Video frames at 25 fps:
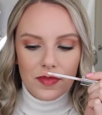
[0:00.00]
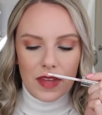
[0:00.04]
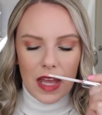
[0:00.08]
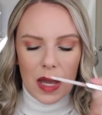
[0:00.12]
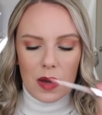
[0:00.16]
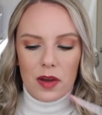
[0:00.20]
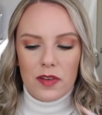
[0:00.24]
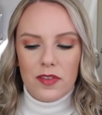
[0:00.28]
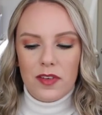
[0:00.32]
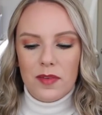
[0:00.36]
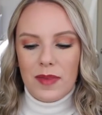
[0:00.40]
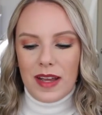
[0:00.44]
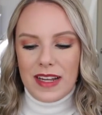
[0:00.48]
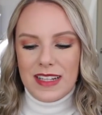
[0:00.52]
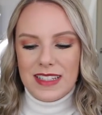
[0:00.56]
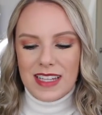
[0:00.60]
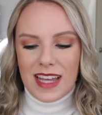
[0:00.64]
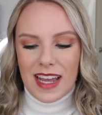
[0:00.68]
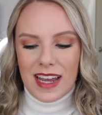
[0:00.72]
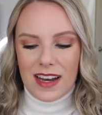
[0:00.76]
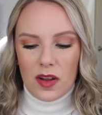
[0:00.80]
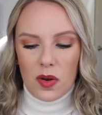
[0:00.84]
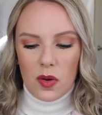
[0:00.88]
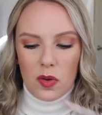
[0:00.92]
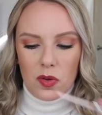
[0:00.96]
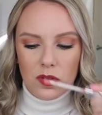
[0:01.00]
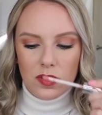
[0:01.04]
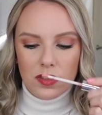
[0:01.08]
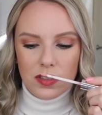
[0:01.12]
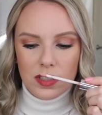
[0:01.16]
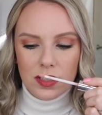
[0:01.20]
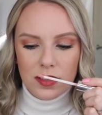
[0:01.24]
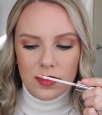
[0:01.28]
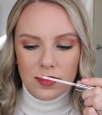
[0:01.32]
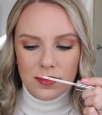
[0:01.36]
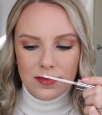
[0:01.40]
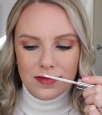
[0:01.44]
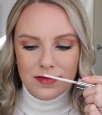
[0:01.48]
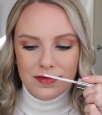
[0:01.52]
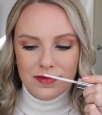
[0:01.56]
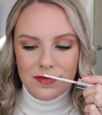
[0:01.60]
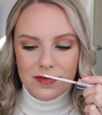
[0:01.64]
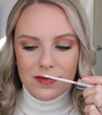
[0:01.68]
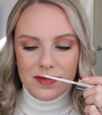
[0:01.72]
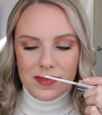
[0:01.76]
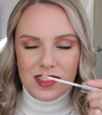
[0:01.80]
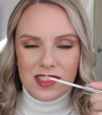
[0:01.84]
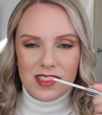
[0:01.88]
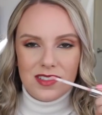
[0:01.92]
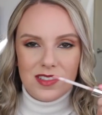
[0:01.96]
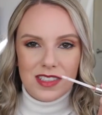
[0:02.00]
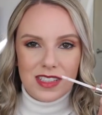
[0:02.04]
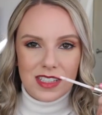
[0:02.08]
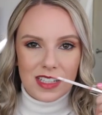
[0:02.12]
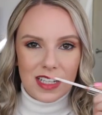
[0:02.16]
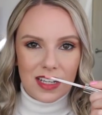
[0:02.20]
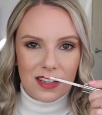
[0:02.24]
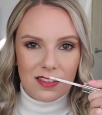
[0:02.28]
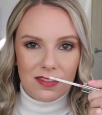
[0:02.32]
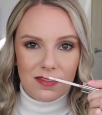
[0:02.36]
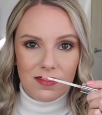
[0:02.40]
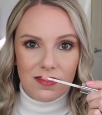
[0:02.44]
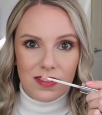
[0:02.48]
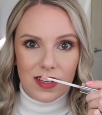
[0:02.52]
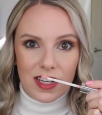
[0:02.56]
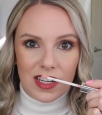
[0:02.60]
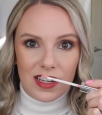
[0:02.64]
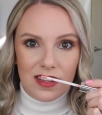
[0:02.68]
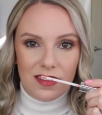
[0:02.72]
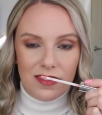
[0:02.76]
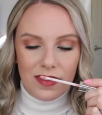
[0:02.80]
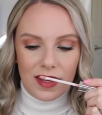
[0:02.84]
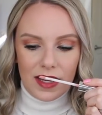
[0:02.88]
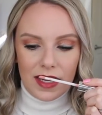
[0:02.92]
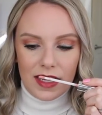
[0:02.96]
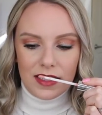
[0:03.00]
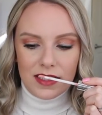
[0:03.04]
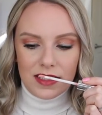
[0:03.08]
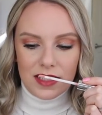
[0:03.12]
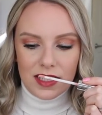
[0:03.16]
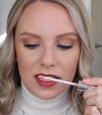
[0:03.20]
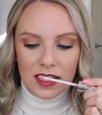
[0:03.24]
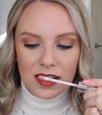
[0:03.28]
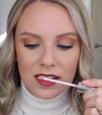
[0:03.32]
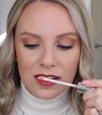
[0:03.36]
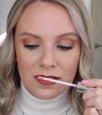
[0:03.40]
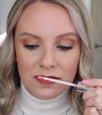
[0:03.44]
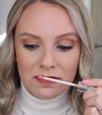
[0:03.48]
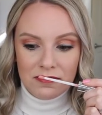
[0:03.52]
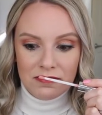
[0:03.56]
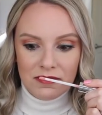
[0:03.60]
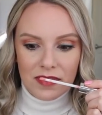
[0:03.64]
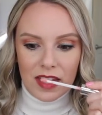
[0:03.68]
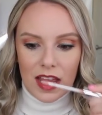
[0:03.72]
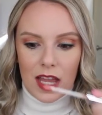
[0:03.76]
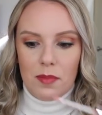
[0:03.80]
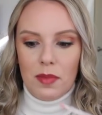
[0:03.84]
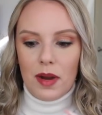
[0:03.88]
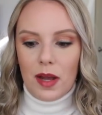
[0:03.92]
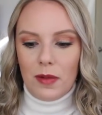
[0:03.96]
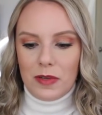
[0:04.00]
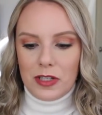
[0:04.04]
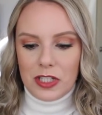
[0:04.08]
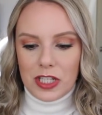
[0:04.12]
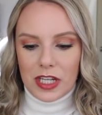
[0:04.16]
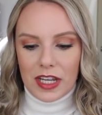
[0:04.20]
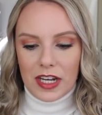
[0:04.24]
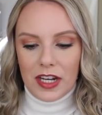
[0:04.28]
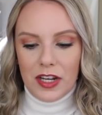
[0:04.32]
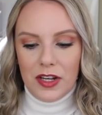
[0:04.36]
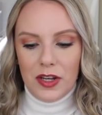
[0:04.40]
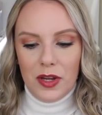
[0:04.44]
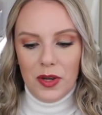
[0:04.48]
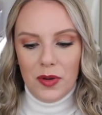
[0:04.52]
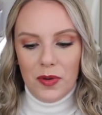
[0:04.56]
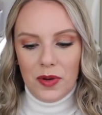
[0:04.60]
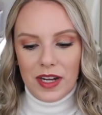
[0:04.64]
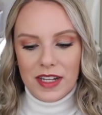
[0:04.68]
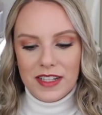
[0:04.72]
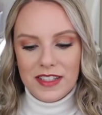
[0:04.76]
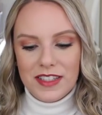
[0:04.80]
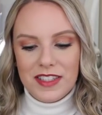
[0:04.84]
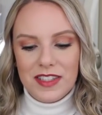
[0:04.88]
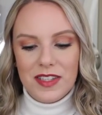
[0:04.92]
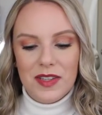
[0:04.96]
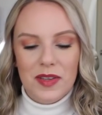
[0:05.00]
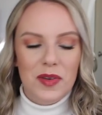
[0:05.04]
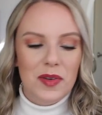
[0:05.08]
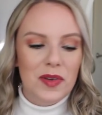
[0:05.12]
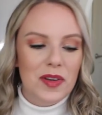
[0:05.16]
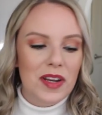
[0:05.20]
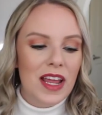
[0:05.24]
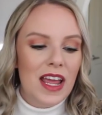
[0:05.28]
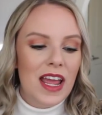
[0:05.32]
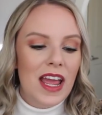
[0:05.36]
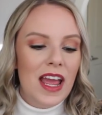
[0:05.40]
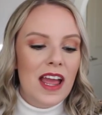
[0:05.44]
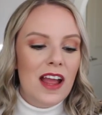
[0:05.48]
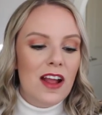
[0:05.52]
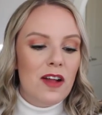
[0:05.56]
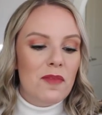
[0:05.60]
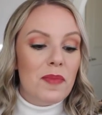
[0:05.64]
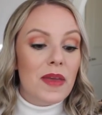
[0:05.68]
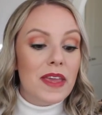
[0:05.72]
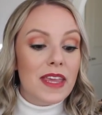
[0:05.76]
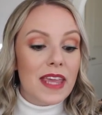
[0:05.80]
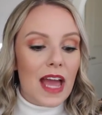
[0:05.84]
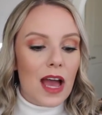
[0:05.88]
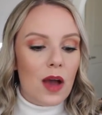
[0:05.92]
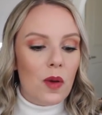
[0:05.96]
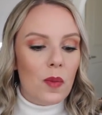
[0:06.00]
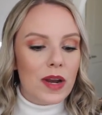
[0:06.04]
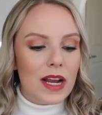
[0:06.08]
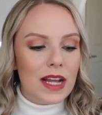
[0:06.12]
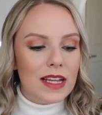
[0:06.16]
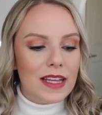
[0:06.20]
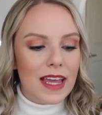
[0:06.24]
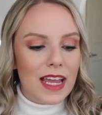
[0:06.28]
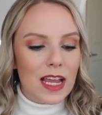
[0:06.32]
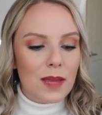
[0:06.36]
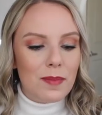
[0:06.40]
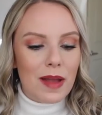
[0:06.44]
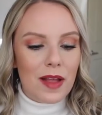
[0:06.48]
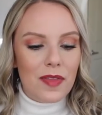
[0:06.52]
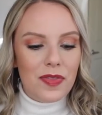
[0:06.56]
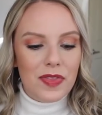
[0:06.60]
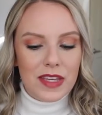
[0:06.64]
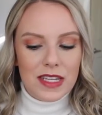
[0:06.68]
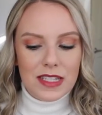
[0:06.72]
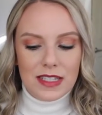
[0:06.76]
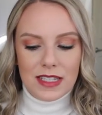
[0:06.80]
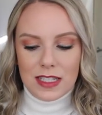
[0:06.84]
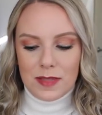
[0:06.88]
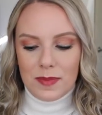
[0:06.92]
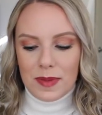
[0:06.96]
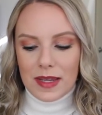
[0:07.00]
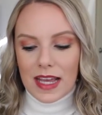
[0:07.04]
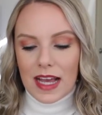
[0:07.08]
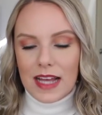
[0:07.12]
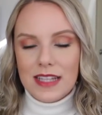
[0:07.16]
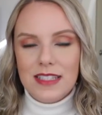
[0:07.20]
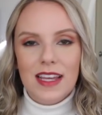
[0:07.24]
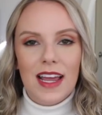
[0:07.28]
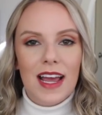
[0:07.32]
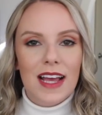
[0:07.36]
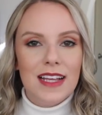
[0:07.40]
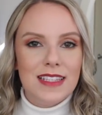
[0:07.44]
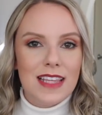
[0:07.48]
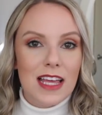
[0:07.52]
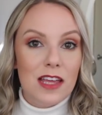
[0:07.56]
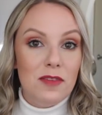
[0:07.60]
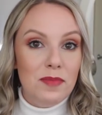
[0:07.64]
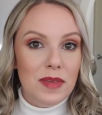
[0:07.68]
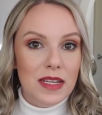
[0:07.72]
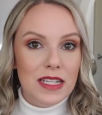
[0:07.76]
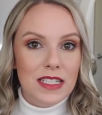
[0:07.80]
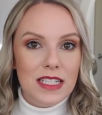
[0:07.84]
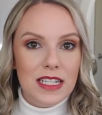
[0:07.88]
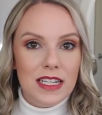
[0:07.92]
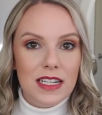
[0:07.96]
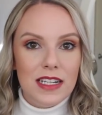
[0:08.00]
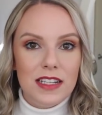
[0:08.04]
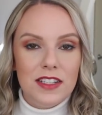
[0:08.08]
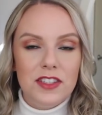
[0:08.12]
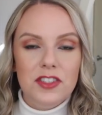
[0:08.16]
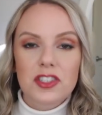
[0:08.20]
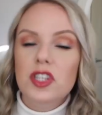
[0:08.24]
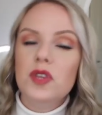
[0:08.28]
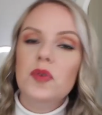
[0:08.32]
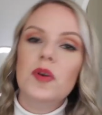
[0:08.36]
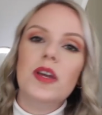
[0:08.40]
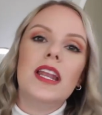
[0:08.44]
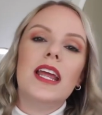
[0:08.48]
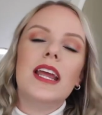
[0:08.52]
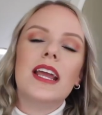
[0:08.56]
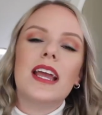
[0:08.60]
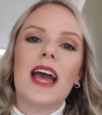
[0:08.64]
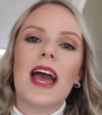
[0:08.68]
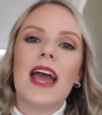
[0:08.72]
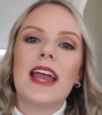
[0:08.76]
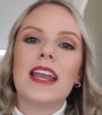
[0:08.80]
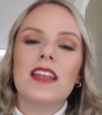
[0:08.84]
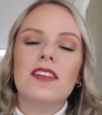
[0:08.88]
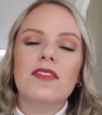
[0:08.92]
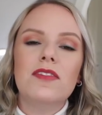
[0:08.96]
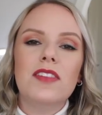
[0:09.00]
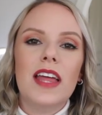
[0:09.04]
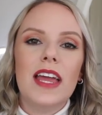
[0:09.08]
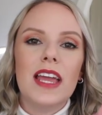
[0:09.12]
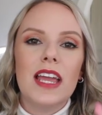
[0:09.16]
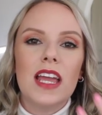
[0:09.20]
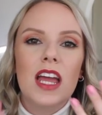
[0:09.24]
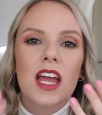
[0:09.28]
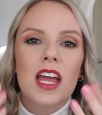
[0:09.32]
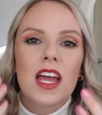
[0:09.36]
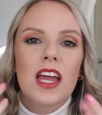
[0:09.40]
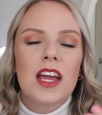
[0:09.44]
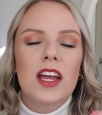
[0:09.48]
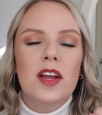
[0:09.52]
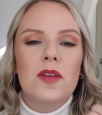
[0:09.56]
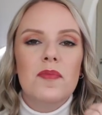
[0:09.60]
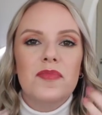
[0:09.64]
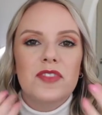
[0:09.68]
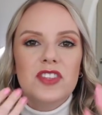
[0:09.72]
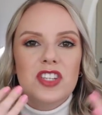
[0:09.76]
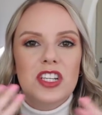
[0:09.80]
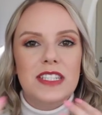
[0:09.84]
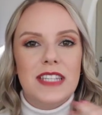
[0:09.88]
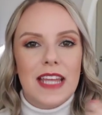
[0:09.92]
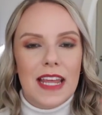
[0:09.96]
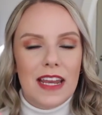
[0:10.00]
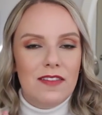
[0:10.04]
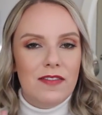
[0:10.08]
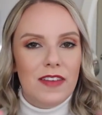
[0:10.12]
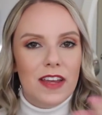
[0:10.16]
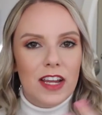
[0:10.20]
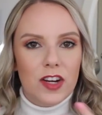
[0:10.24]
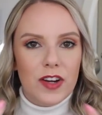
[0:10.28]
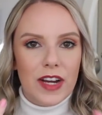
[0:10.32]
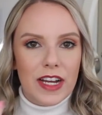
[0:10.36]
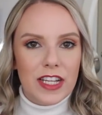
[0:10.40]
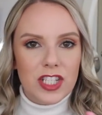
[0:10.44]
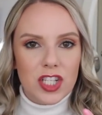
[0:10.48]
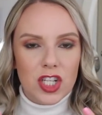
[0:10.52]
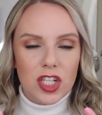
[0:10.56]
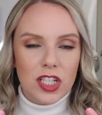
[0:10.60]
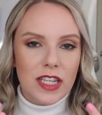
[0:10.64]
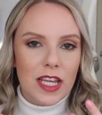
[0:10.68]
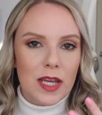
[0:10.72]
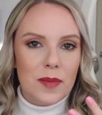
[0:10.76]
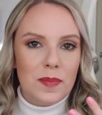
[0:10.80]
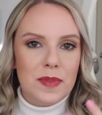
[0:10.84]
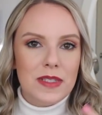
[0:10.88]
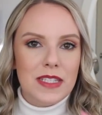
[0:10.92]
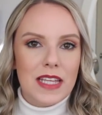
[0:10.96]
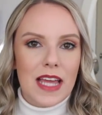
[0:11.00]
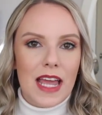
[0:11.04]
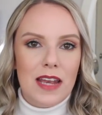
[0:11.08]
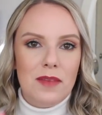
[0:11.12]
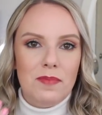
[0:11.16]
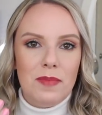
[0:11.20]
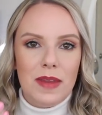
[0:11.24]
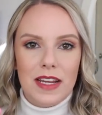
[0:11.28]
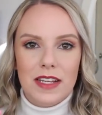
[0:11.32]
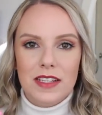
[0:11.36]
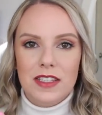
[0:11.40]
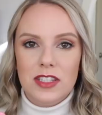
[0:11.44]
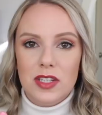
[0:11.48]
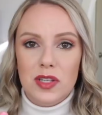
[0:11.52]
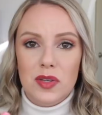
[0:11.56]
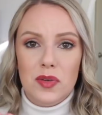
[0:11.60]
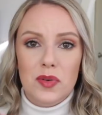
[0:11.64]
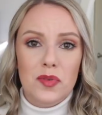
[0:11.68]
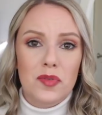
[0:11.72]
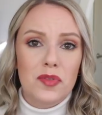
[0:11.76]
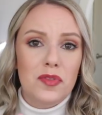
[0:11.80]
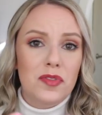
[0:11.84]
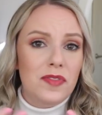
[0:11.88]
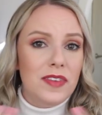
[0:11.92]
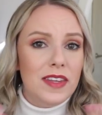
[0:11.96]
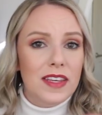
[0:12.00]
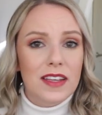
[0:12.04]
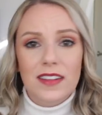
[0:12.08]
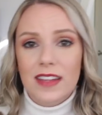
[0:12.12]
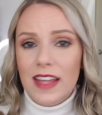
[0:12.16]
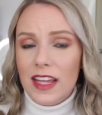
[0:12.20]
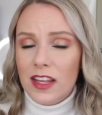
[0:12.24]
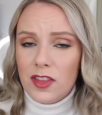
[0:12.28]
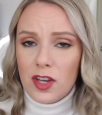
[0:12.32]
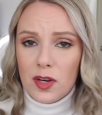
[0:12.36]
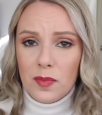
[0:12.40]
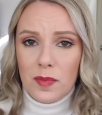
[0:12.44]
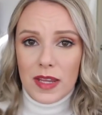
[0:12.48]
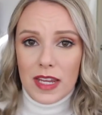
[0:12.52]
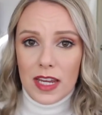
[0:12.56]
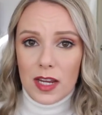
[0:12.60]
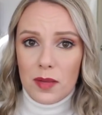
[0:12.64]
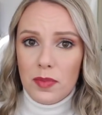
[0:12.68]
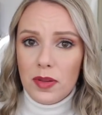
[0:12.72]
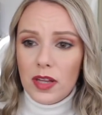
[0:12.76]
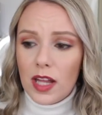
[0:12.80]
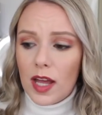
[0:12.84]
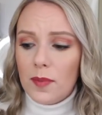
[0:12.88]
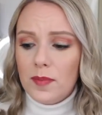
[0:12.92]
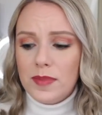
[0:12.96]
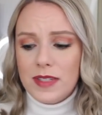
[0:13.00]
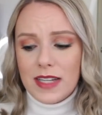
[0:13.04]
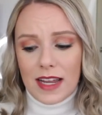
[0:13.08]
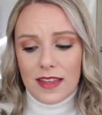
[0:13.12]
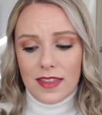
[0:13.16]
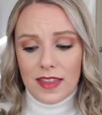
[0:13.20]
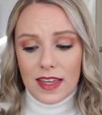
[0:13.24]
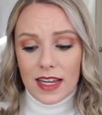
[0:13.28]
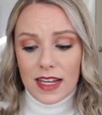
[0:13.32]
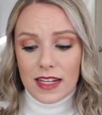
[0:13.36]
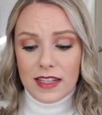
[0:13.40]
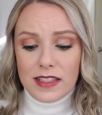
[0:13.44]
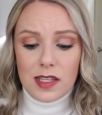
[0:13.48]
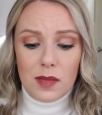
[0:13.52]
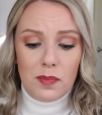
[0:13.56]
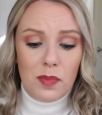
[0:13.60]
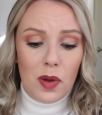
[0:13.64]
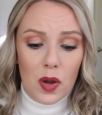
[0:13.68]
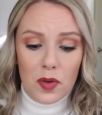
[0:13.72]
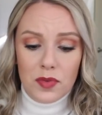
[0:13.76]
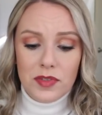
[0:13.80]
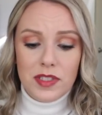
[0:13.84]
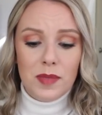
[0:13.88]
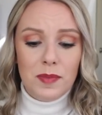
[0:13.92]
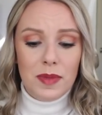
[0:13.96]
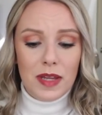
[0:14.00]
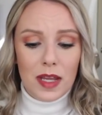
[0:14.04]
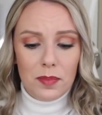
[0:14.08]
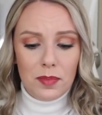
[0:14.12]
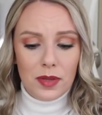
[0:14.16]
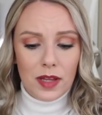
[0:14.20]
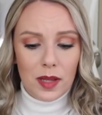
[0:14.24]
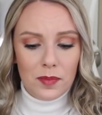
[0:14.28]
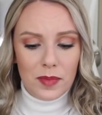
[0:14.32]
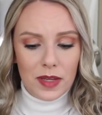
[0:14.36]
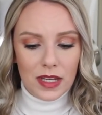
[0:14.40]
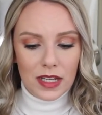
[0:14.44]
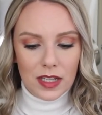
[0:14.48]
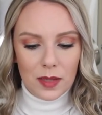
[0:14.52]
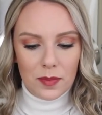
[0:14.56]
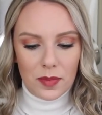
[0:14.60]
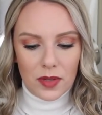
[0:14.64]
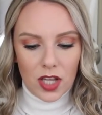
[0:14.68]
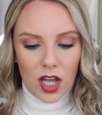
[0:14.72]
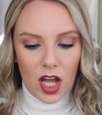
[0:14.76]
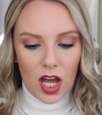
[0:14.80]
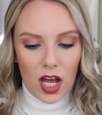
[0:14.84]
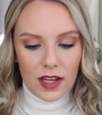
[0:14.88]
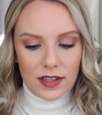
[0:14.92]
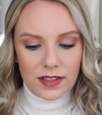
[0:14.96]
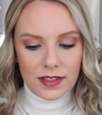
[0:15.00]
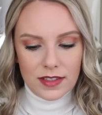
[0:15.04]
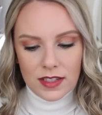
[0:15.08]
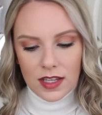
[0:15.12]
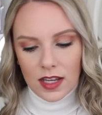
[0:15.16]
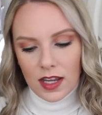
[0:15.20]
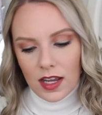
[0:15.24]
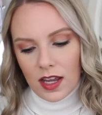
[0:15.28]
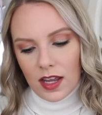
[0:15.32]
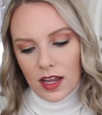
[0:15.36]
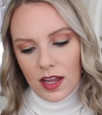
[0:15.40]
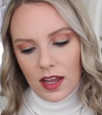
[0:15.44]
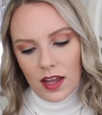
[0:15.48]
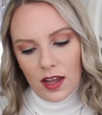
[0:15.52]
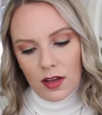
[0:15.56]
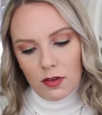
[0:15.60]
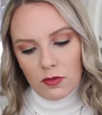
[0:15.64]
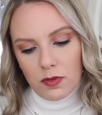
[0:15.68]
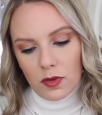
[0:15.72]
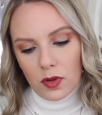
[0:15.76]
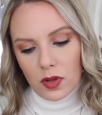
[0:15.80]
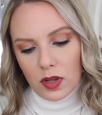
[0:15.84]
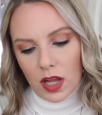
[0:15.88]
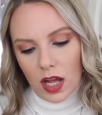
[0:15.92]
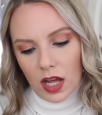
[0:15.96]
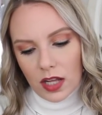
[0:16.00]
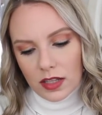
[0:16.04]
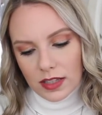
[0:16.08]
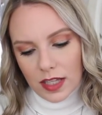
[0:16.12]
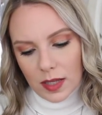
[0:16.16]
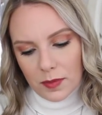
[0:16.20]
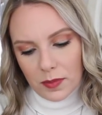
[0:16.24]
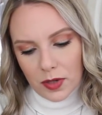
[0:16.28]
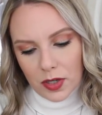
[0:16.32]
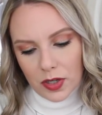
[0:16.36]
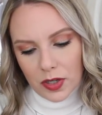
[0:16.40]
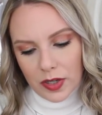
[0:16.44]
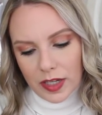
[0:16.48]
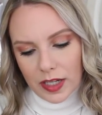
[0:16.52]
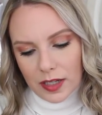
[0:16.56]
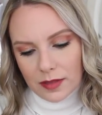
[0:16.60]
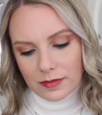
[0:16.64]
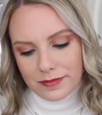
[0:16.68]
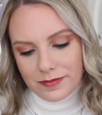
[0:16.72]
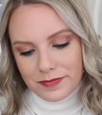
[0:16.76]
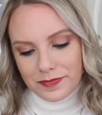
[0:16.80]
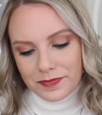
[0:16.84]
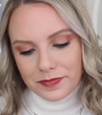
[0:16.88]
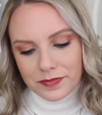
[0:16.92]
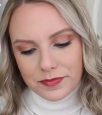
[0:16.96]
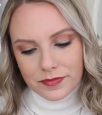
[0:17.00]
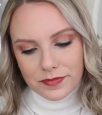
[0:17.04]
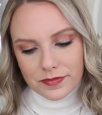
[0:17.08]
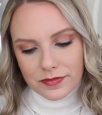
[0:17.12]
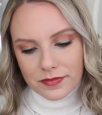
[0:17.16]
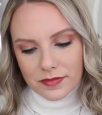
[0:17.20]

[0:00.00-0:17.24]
However, mine's kind of old, so it's like very faint. I probably should get a new one soon. But yeah, what I like about this is because it has that mintiness to it, it kind of like just invigorates your lips and makes you feel like they're being plumped. I think it's supposed to be a plumping lip gloss, full on lip cream.